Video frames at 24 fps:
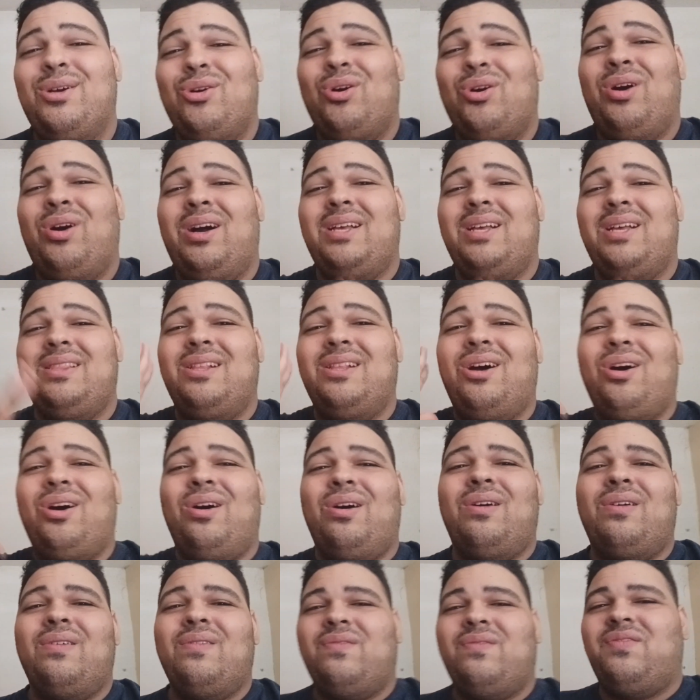Hello,
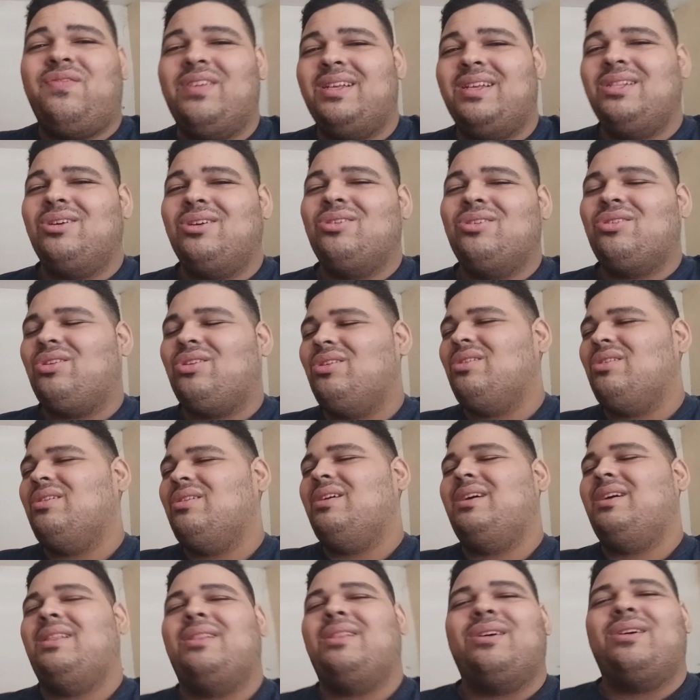fellow
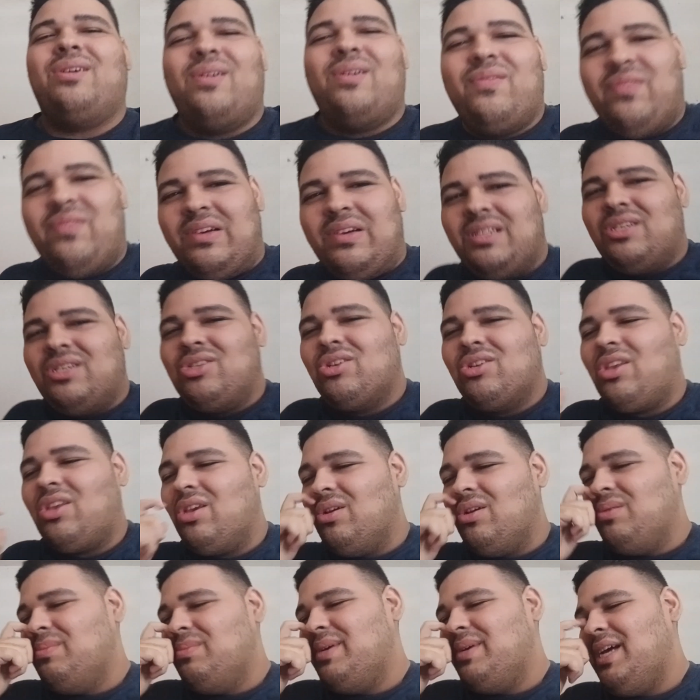hello, fellow
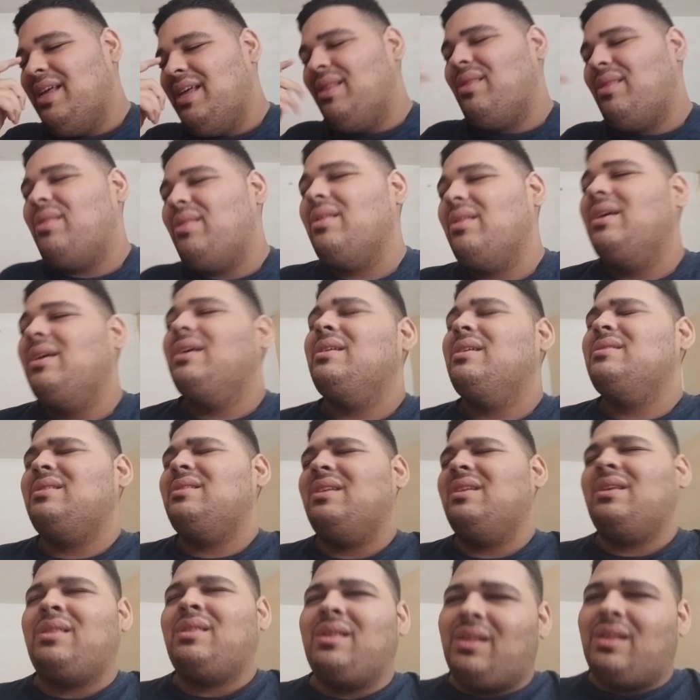humans. This
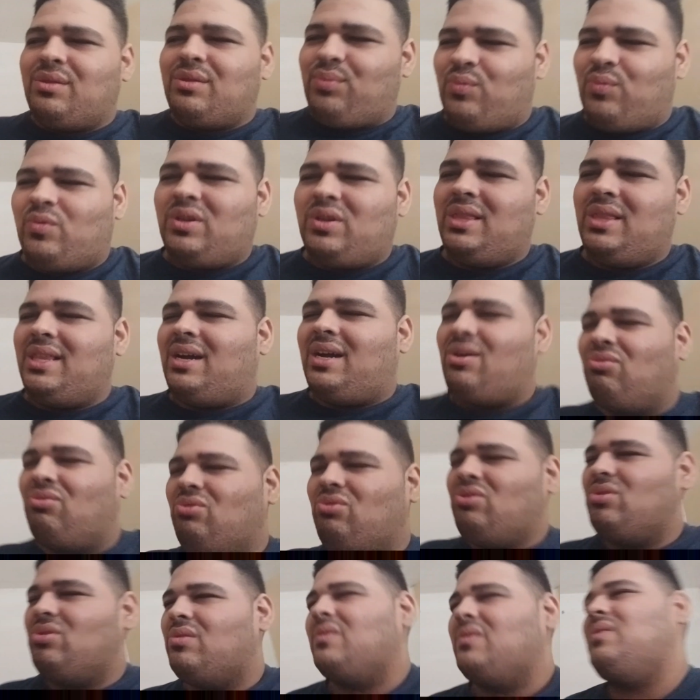is Reinaldo
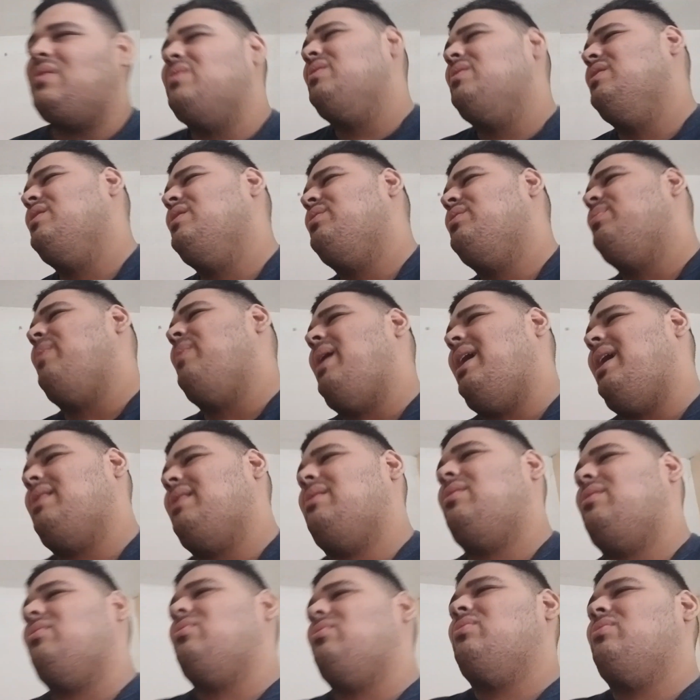the Cringe
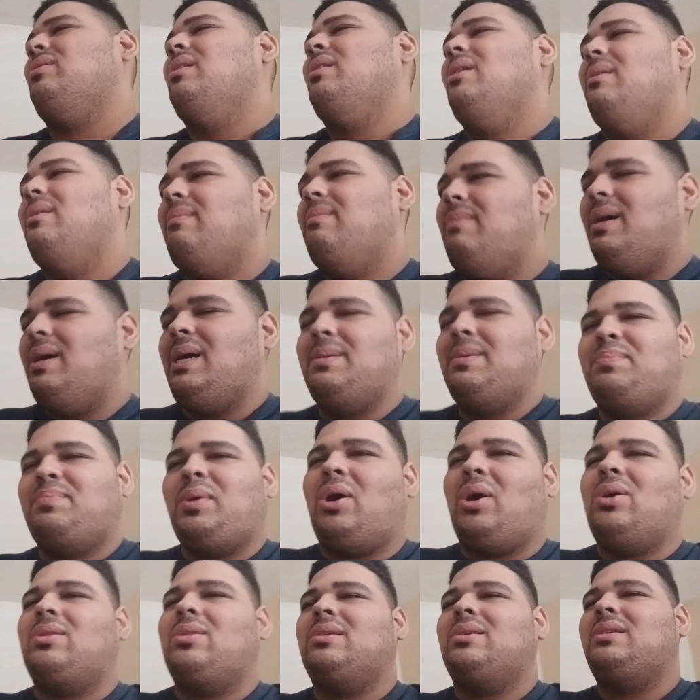Master. My
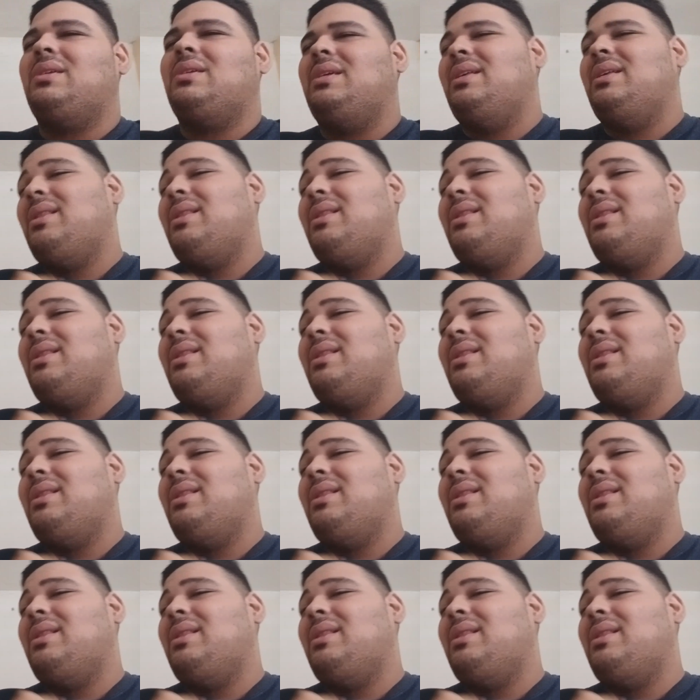apologies